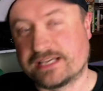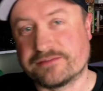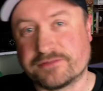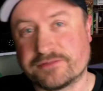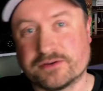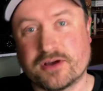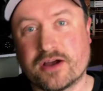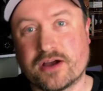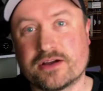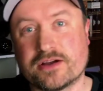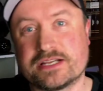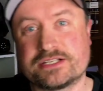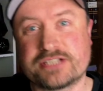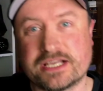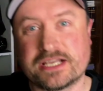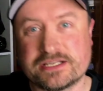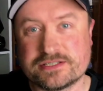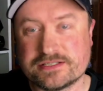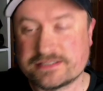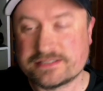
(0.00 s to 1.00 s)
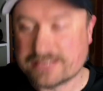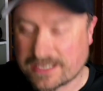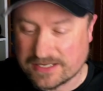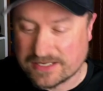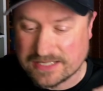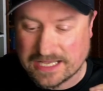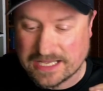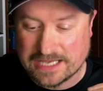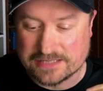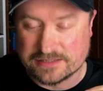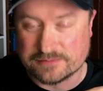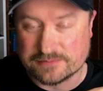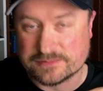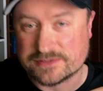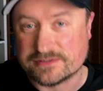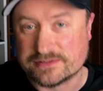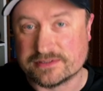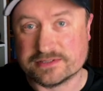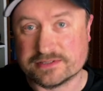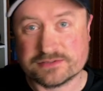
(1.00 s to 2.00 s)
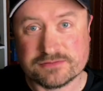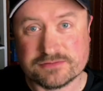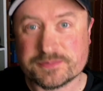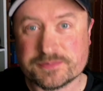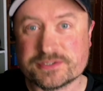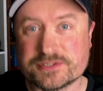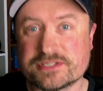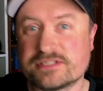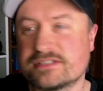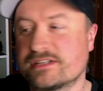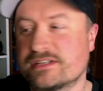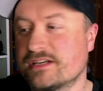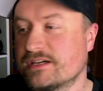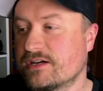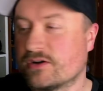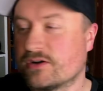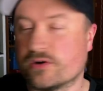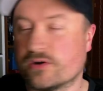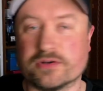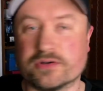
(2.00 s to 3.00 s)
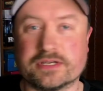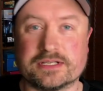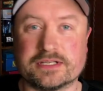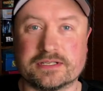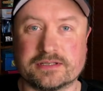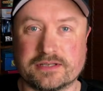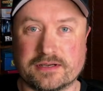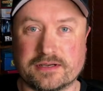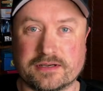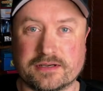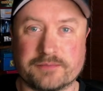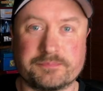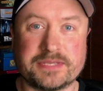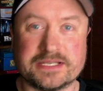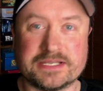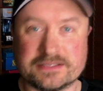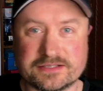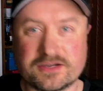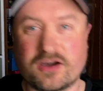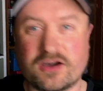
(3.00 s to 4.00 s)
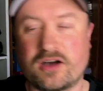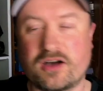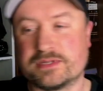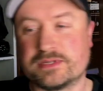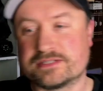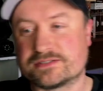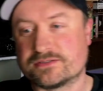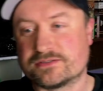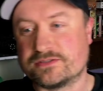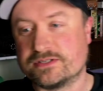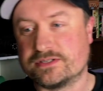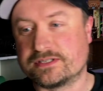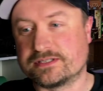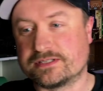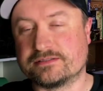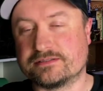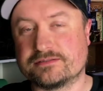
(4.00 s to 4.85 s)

If there are any changes, I'll add them to the description or in a pinned comment so you